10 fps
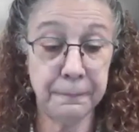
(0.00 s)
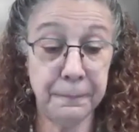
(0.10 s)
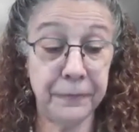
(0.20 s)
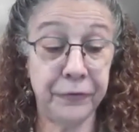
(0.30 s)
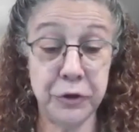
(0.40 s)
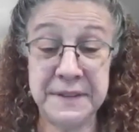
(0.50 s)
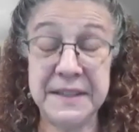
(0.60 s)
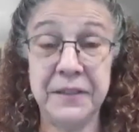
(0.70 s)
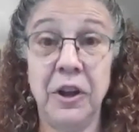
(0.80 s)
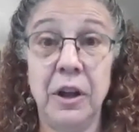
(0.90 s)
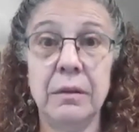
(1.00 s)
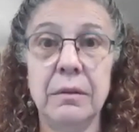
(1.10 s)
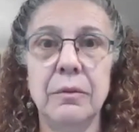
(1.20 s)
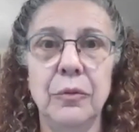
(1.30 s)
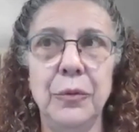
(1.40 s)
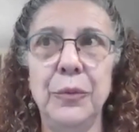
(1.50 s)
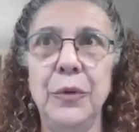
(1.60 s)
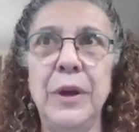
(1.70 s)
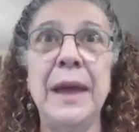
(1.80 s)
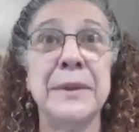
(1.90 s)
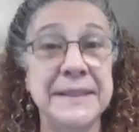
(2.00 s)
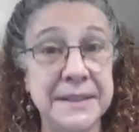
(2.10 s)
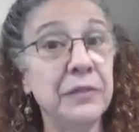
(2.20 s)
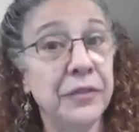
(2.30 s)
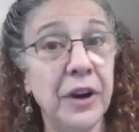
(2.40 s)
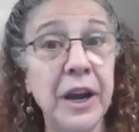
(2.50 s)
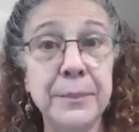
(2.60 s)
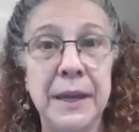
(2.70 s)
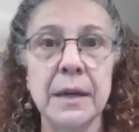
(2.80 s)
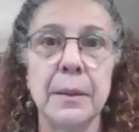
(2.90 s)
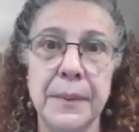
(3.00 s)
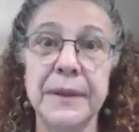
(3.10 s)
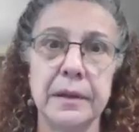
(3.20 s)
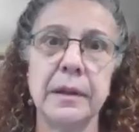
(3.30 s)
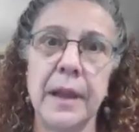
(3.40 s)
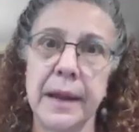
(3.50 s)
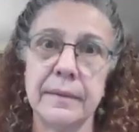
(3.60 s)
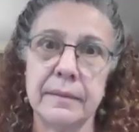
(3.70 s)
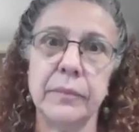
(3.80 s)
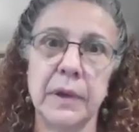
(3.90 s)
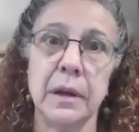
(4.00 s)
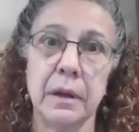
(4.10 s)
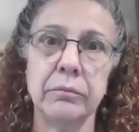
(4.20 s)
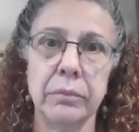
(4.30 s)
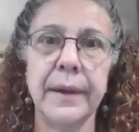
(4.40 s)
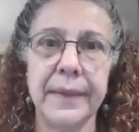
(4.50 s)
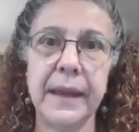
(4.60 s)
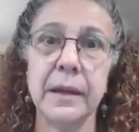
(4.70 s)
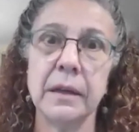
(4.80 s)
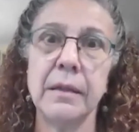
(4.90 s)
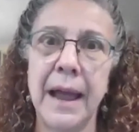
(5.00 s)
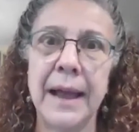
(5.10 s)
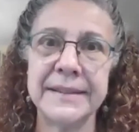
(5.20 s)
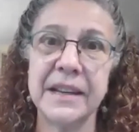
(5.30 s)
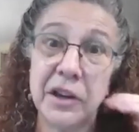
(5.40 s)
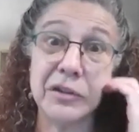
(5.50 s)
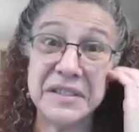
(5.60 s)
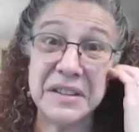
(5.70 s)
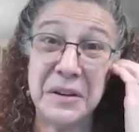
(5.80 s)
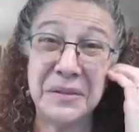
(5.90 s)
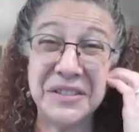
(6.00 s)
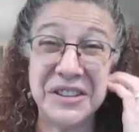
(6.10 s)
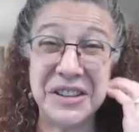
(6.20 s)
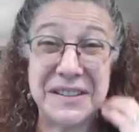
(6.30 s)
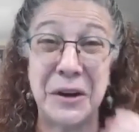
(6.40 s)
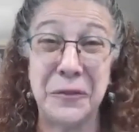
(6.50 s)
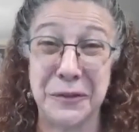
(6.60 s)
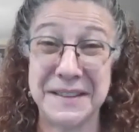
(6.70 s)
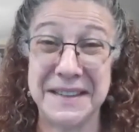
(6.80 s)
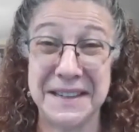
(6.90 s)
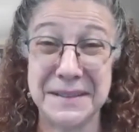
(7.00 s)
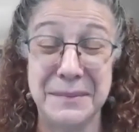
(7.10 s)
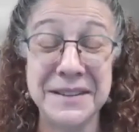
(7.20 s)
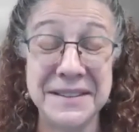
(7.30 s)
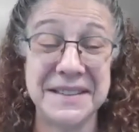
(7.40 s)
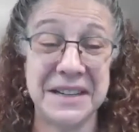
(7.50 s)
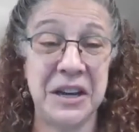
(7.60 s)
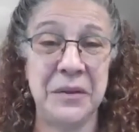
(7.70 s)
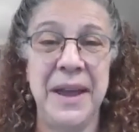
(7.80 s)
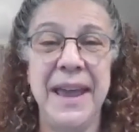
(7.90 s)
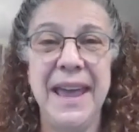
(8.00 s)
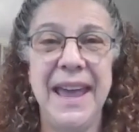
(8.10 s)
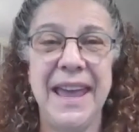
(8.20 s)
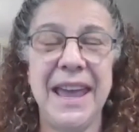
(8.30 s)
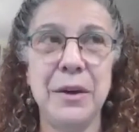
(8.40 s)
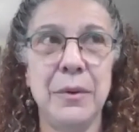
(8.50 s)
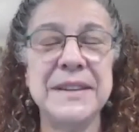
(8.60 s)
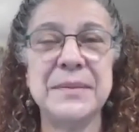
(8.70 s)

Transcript: First of all, when I was still framing up until like, at the end of last year, so just over 6 months ago, it was